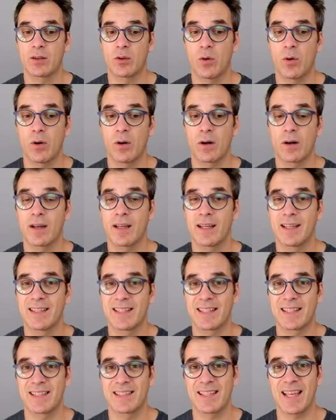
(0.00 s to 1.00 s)
Core, it's
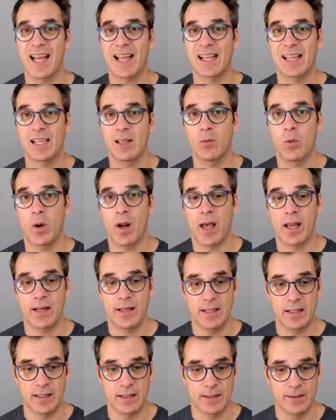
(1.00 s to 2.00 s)
exactly what I
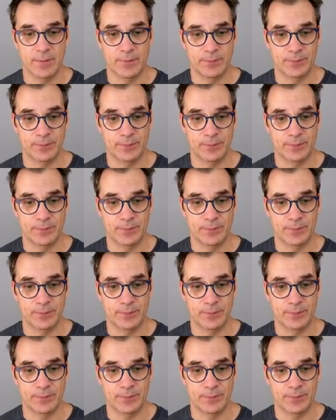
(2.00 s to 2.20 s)
need.